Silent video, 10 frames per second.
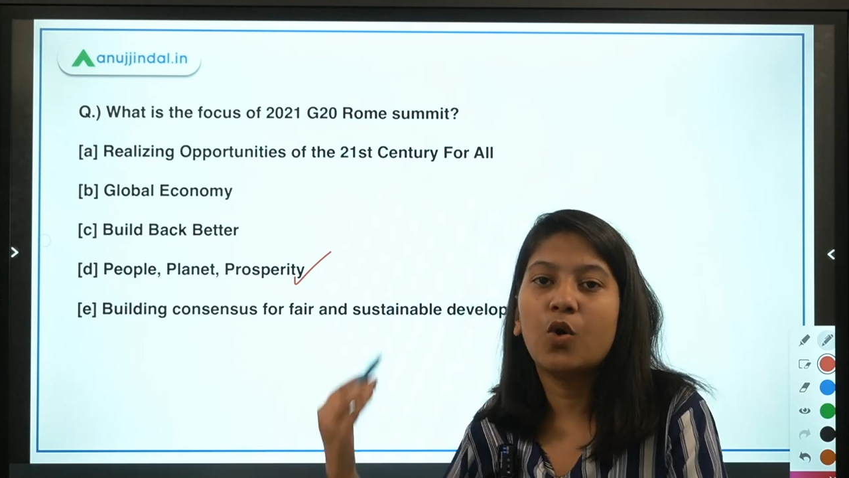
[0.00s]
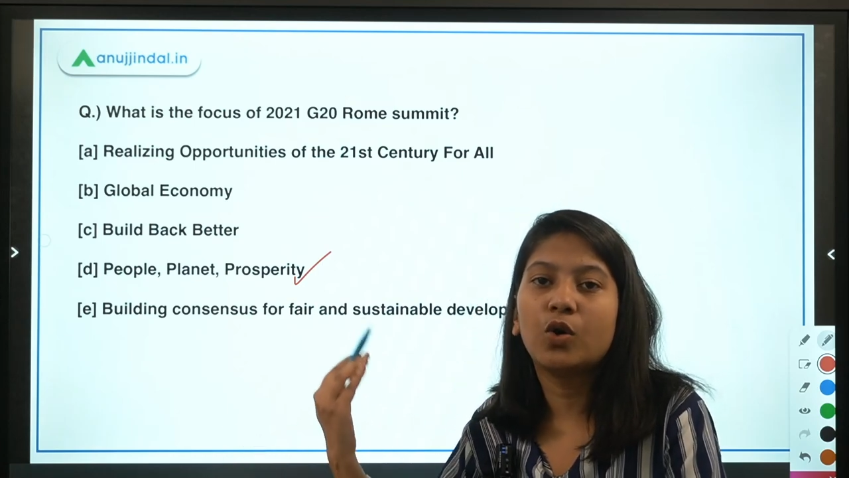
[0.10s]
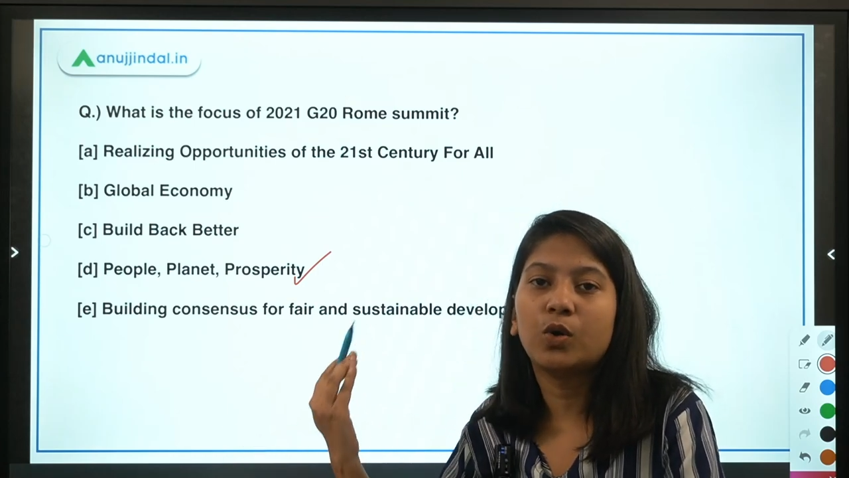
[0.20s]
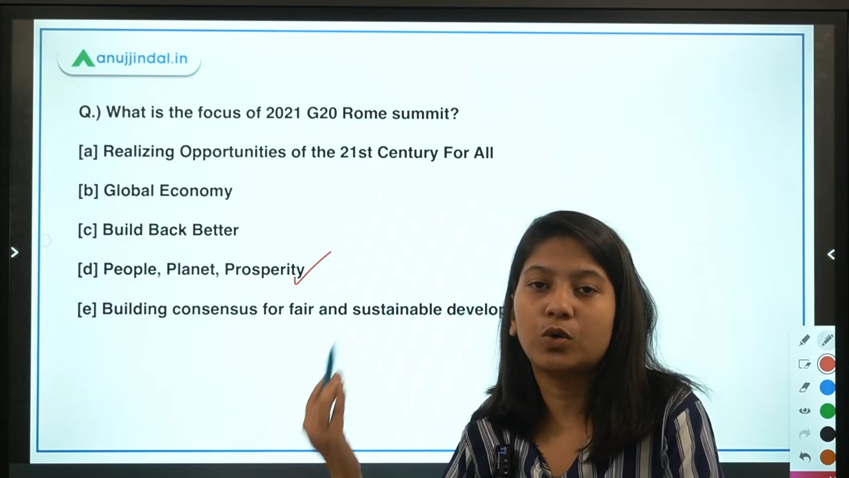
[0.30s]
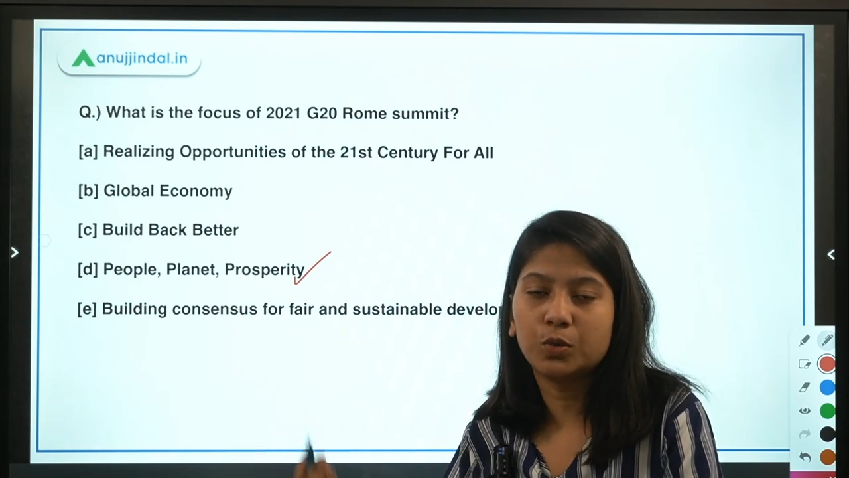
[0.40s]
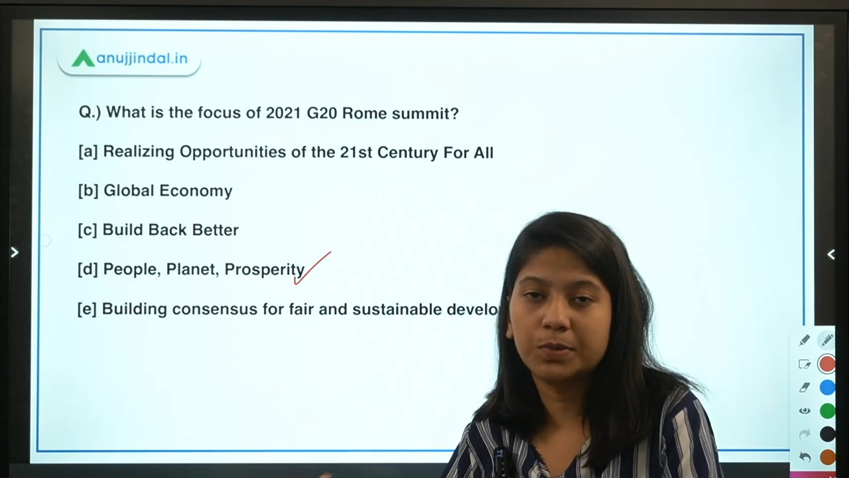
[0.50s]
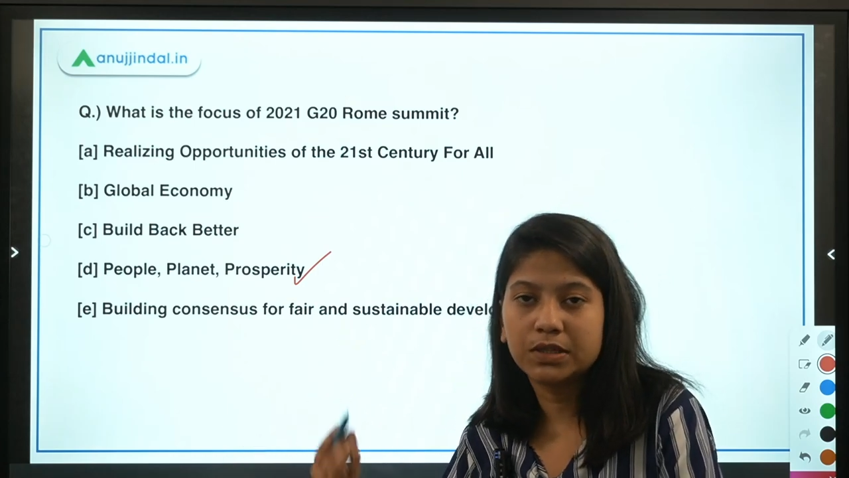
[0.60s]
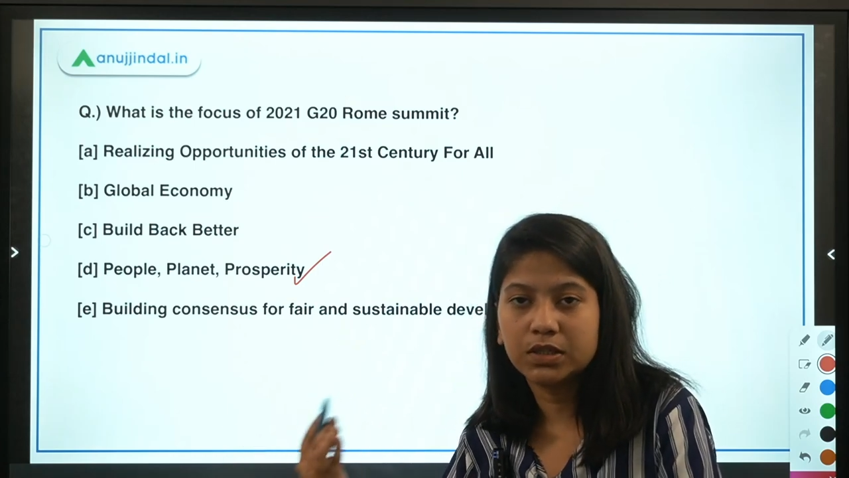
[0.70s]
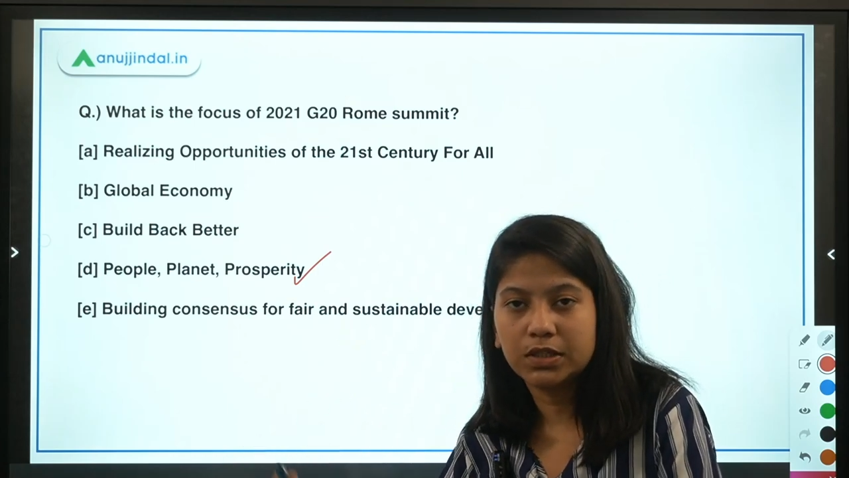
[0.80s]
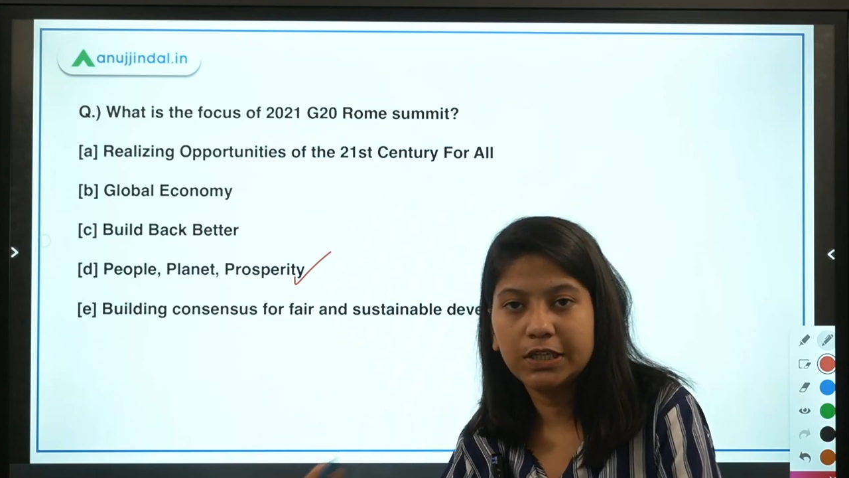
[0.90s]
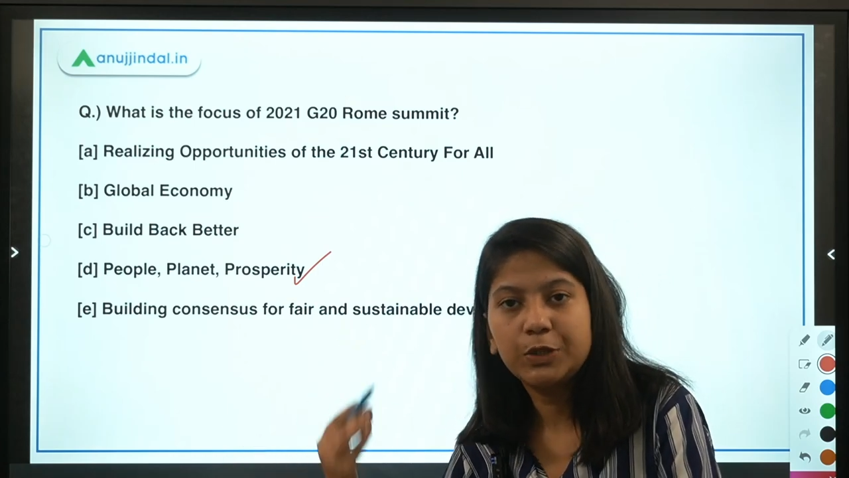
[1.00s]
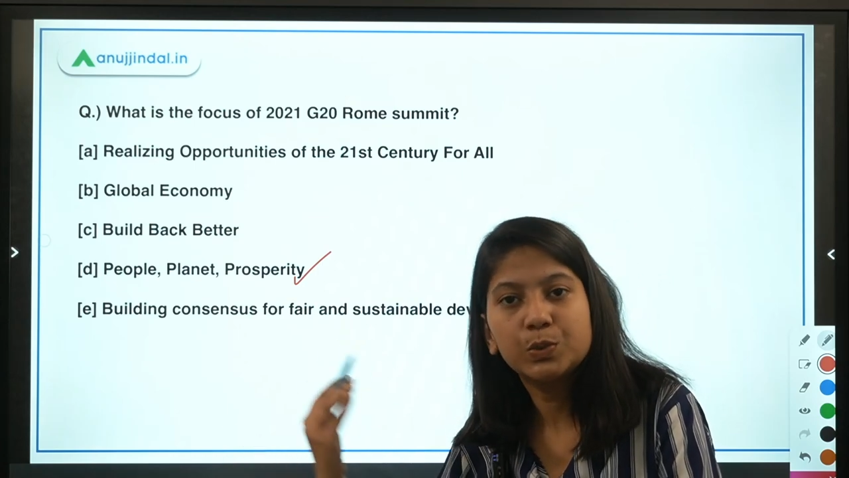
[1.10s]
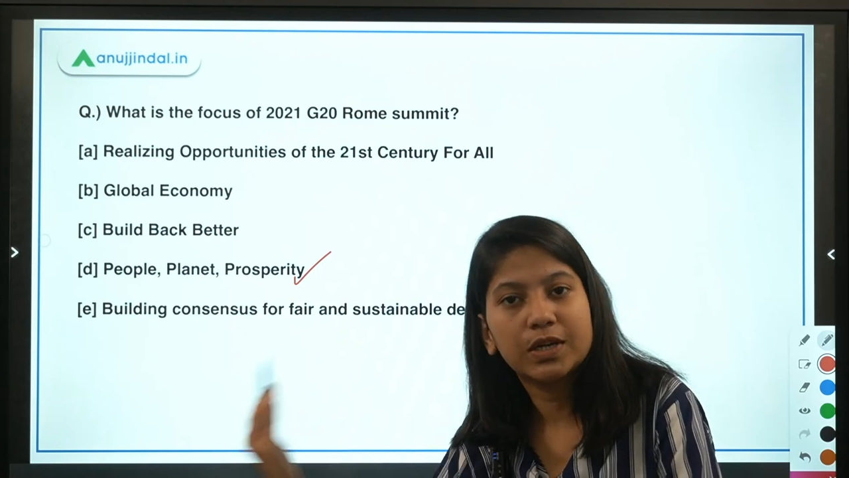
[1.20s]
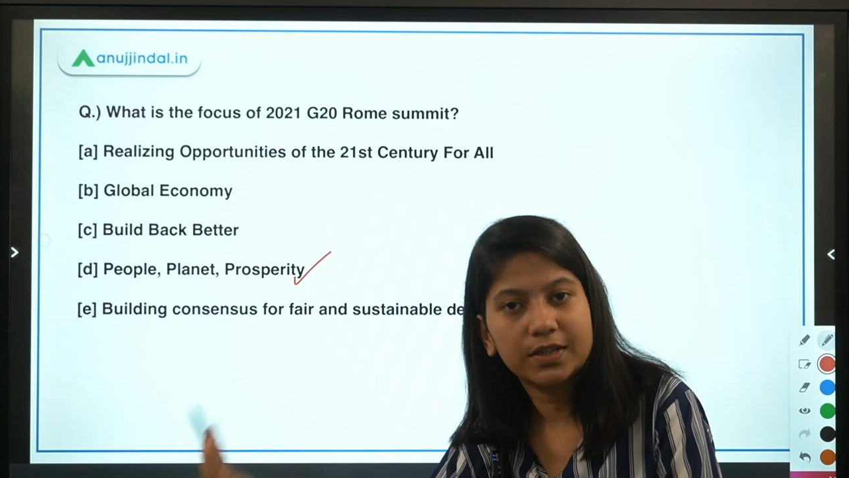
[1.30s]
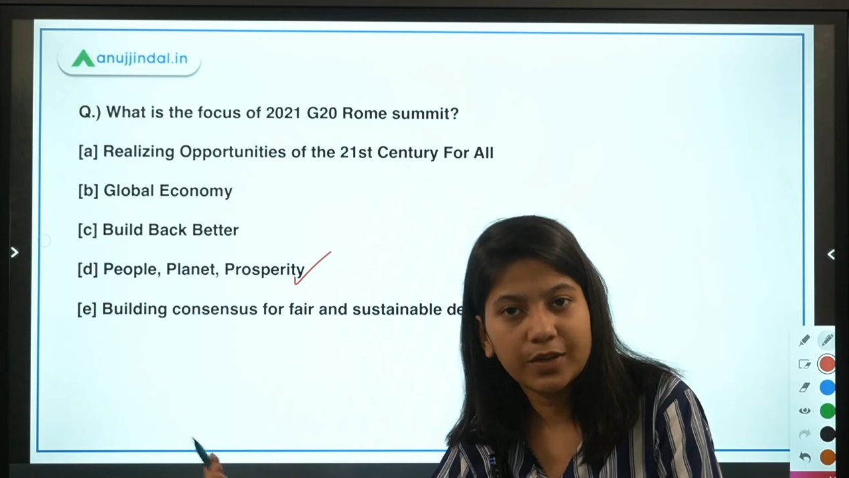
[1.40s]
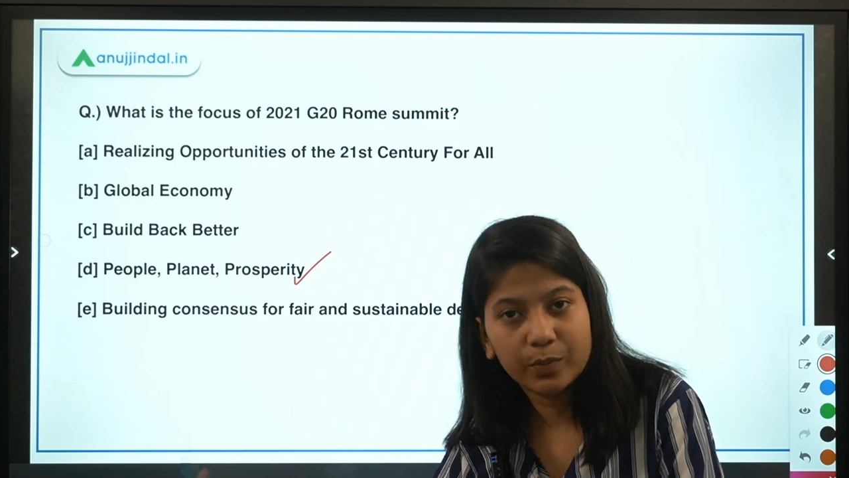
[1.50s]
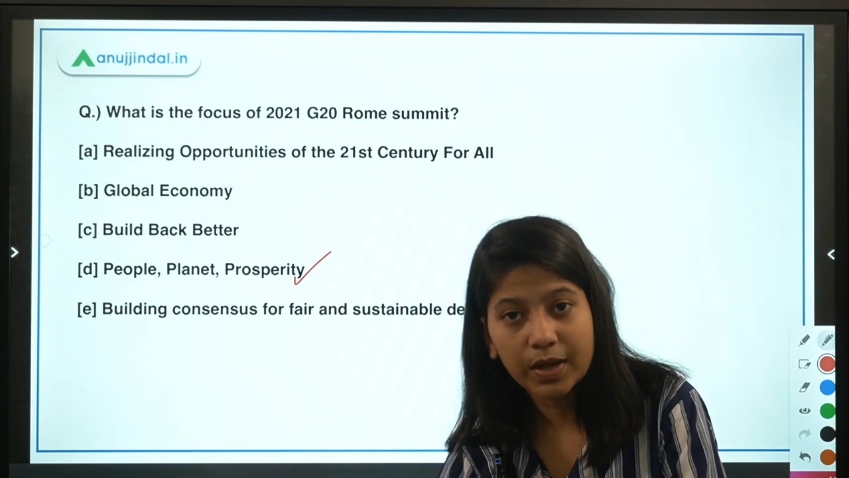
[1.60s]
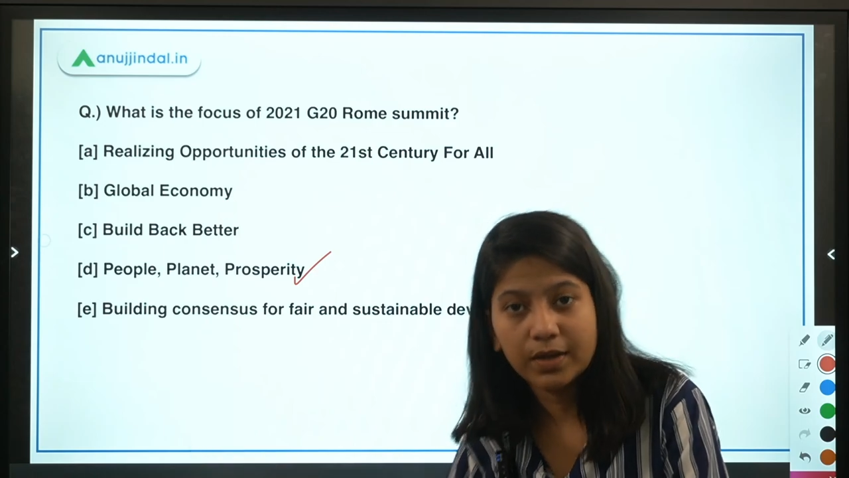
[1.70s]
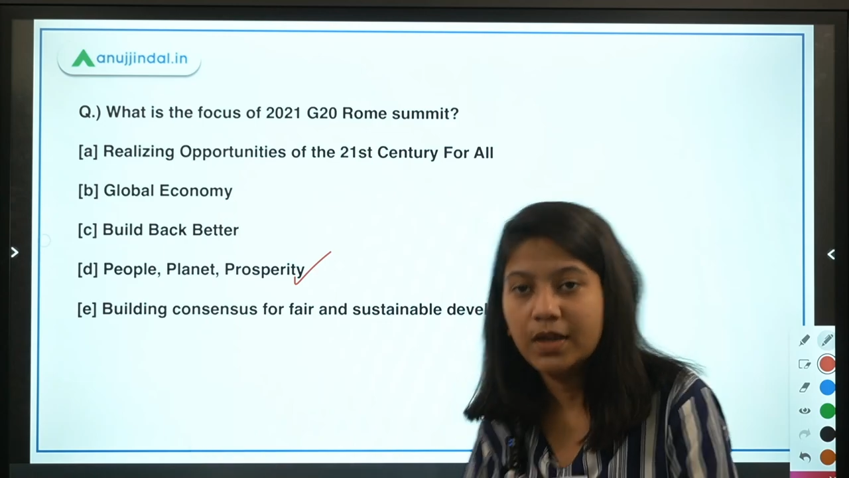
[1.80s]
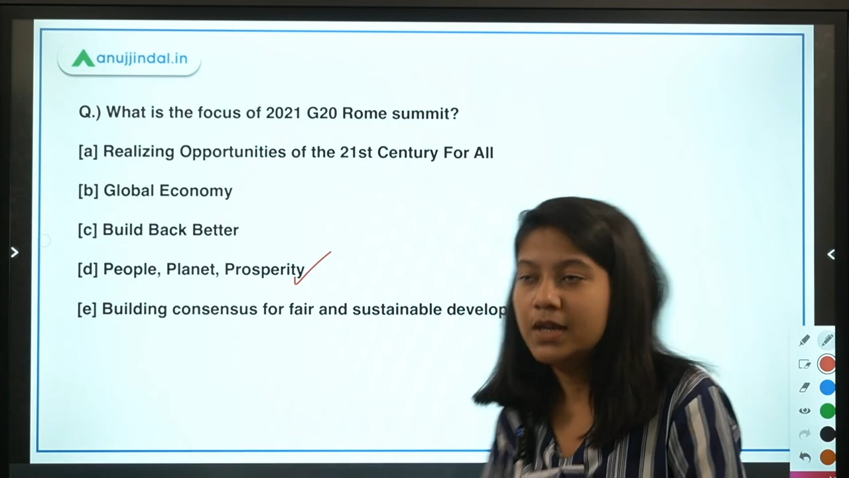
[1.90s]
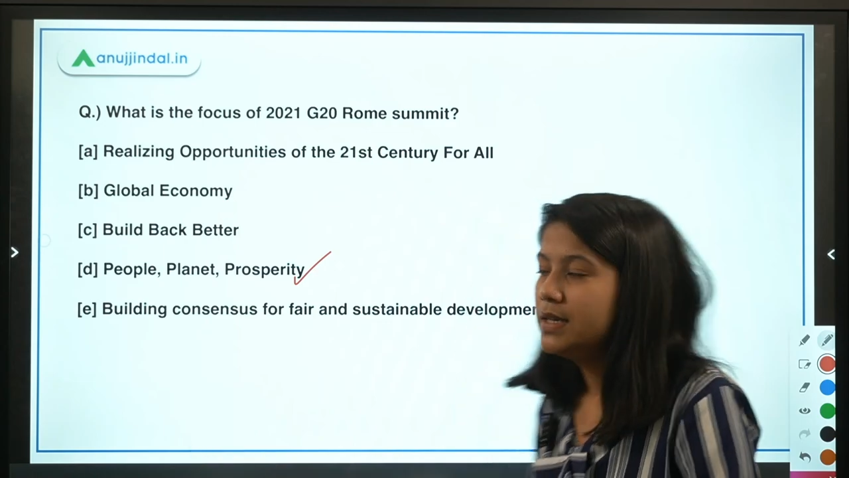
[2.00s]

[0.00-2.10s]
on October 30 to 31.